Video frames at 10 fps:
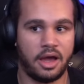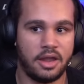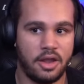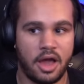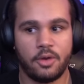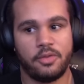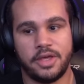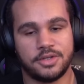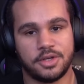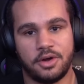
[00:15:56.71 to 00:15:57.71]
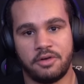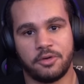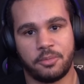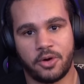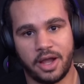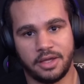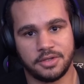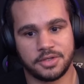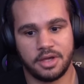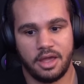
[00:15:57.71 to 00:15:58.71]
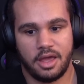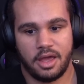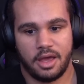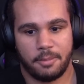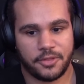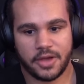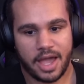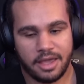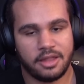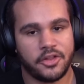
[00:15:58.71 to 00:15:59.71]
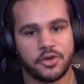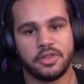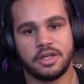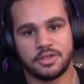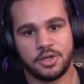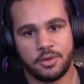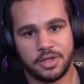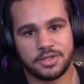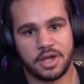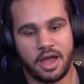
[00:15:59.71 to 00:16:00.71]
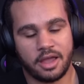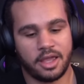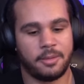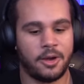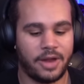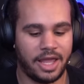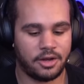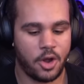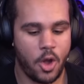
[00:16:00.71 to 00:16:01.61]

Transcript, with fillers: Uh, not only is it overpriced, but the guy clearly doesn't know what he's talking about.